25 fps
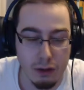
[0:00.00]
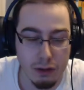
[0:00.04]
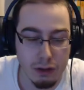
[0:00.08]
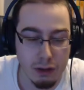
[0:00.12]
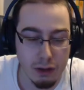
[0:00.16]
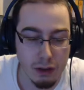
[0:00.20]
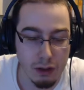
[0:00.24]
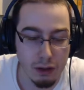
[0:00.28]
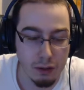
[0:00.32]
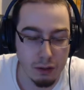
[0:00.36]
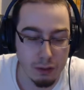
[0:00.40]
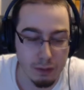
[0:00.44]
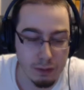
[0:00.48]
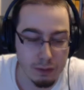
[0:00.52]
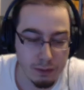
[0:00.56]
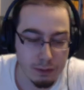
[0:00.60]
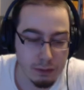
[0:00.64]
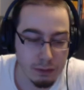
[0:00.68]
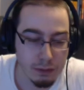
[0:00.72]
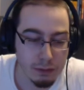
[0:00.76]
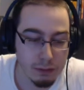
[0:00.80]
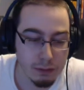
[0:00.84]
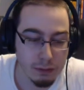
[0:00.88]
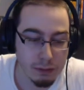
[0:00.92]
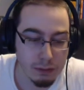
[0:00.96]
So
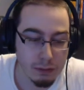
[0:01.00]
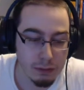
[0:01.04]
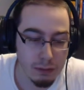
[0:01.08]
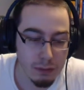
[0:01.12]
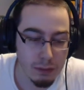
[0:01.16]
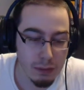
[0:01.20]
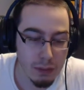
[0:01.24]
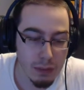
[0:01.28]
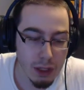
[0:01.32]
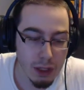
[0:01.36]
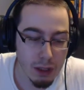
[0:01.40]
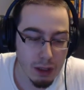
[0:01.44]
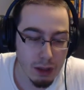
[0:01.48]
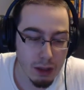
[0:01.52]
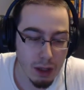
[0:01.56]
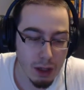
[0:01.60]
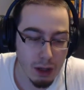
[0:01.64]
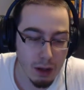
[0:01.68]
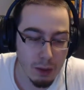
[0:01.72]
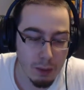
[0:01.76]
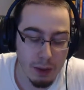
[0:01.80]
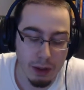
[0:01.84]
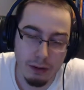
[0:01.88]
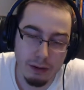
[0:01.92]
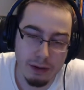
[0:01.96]

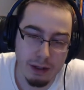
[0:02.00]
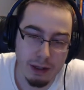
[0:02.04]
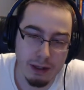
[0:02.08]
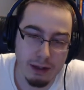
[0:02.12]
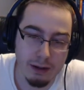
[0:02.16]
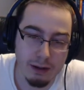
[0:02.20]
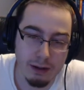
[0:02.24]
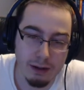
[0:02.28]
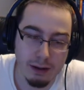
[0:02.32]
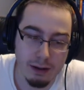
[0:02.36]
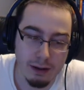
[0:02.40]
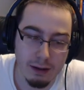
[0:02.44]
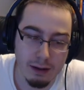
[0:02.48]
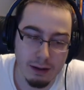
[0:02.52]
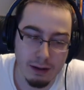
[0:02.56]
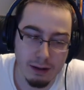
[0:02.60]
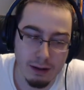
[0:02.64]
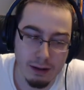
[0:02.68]
Milton,